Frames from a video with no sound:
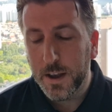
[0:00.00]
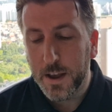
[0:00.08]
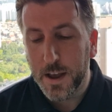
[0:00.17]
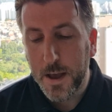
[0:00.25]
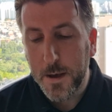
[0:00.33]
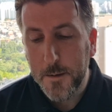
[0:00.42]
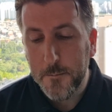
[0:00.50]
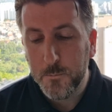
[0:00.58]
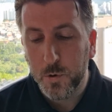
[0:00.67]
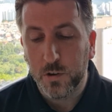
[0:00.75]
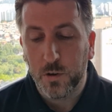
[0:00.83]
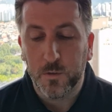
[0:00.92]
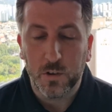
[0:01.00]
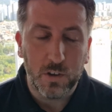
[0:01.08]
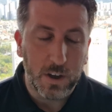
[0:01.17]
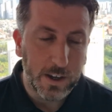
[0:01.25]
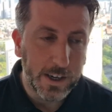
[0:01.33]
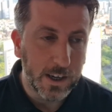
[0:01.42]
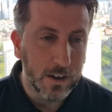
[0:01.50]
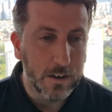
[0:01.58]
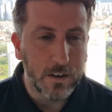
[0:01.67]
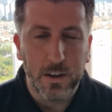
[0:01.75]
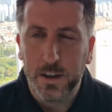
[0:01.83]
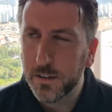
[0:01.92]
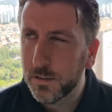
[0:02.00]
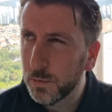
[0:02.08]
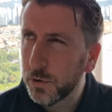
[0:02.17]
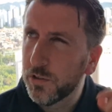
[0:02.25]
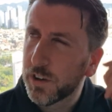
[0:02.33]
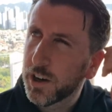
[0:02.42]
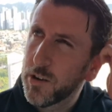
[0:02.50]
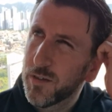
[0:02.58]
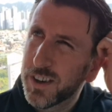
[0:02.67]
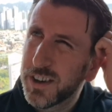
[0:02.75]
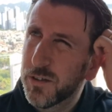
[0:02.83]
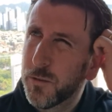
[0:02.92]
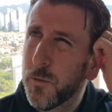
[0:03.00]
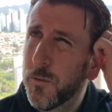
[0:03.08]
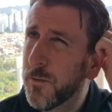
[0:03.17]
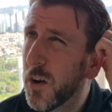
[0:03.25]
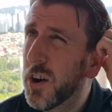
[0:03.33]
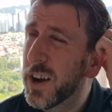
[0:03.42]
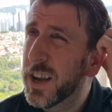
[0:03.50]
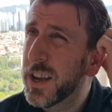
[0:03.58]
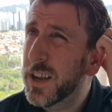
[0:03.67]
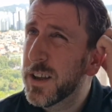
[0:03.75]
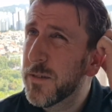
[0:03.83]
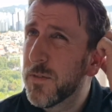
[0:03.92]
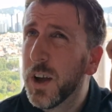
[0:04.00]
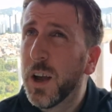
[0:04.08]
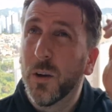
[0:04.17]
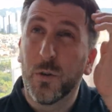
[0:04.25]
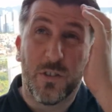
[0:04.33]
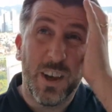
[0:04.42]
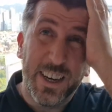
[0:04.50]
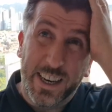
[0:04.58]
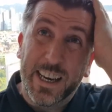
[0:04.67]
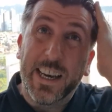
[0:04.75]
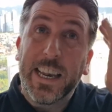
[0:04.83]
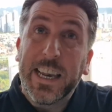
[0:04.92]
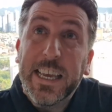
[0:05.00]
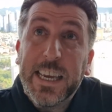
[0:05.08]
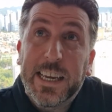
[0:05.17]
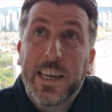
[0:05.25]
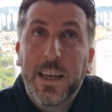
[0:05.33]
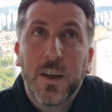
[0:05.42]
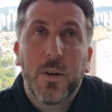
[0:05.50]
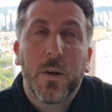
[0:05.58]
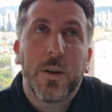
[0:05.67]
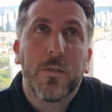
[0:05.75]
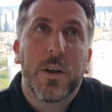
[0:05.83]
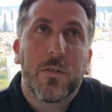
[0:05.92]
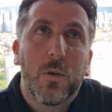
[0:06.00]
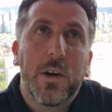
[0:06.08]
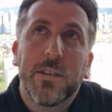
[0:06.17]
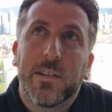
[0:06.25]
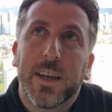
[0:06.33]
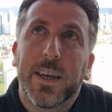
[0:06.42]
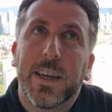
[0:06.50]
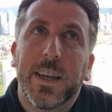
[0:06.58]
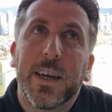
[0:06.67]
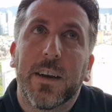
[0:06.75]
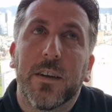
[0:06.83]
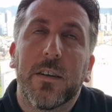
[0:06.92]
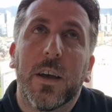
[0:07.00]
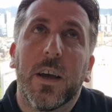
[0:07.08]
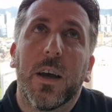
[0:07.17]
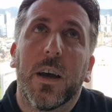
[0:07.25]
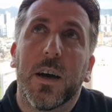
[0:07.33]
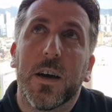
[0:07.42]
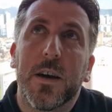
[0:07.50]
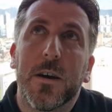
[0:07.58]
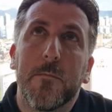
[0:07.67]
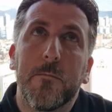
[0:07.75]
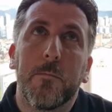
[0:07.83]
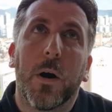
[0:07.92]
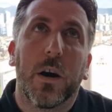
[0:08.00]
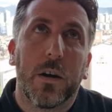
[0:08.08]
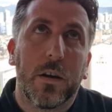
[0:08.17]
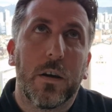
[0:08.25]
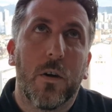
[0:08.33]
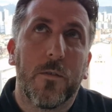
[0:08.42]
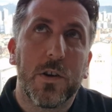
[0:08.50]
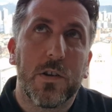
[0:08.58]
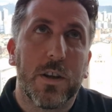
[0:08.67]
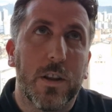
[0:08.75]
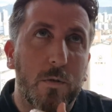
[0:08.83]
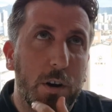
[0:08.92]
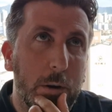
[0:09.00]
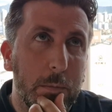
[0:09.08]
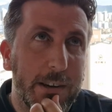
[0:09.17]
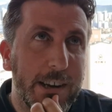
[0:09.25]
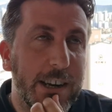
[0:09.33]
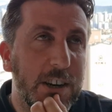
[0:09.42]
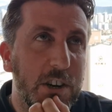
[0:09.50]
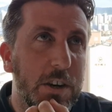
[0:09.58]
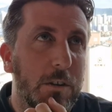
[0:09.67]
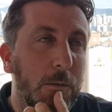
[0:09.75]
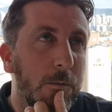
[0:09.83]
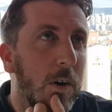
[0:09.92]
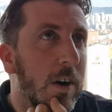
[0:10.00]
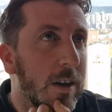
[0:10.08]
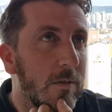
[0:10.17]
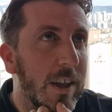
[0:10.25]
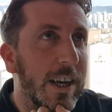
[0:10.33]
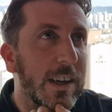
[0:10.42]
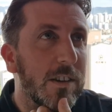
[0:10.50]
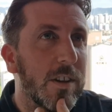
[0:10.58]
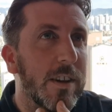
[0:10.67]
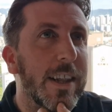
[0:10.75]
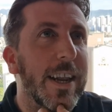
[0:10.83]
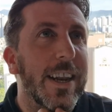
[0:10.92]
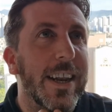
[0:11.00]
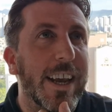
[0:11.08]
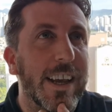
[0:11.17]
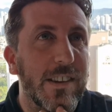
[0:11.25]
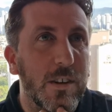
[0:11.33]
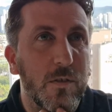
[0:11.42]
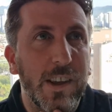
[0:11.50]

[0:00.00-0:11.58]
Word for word: Um, whereas obviously in England, it's what is it currently? It's five. Well, technically, legally, you don't even have to isolate in England. Um, but obviously, the recommendation is five days and then a negative